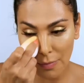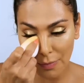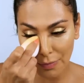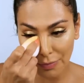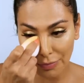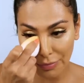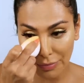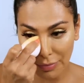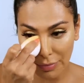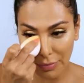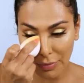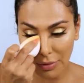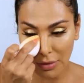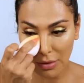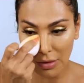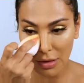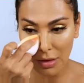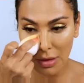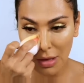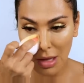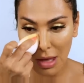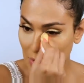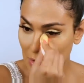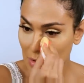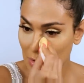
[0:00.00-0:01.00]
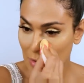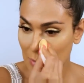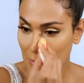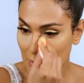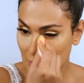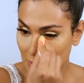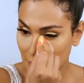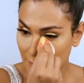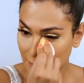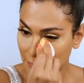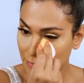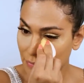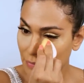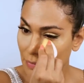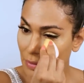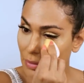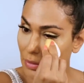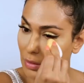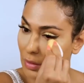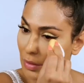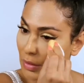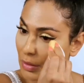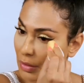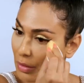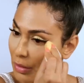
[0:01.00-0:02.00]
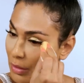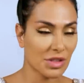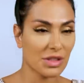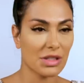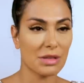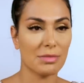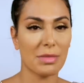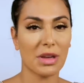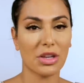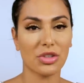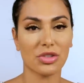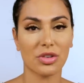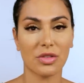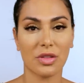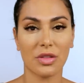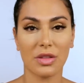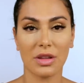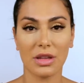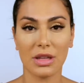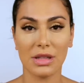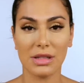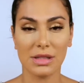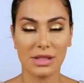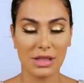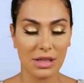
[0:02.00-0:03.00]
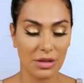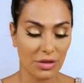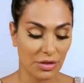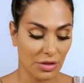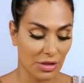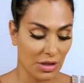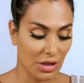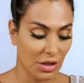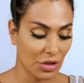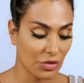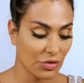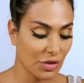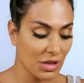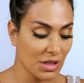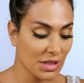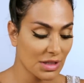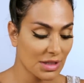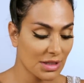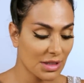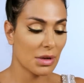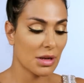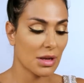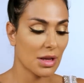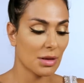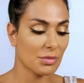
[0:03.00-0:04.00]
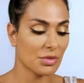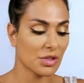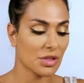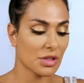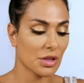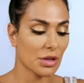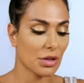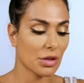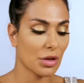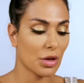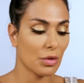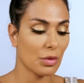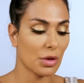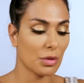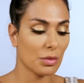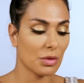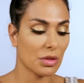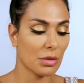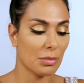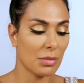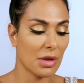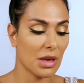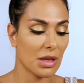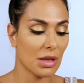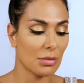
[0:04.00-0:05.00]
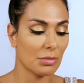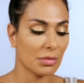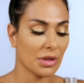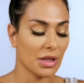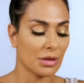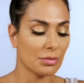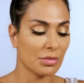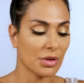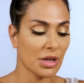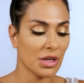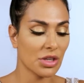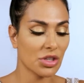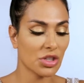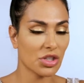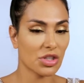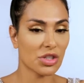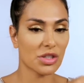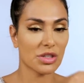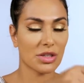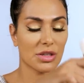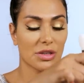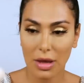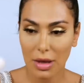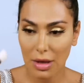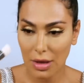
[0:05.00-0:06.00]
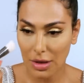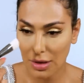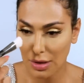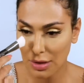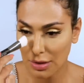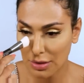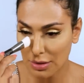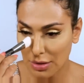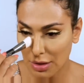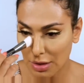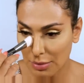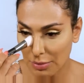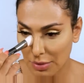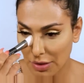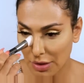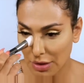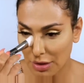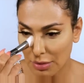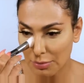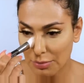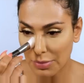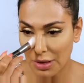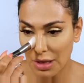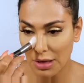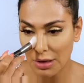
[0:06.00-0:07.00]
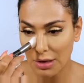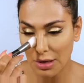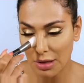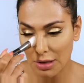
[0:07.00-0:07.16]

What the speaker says: So I applied a small amount with a beauty blender first just to make sure that the concealer didn't crease. But now I'm just gonna go in with a bake and blend brush, and I'm gonna bake.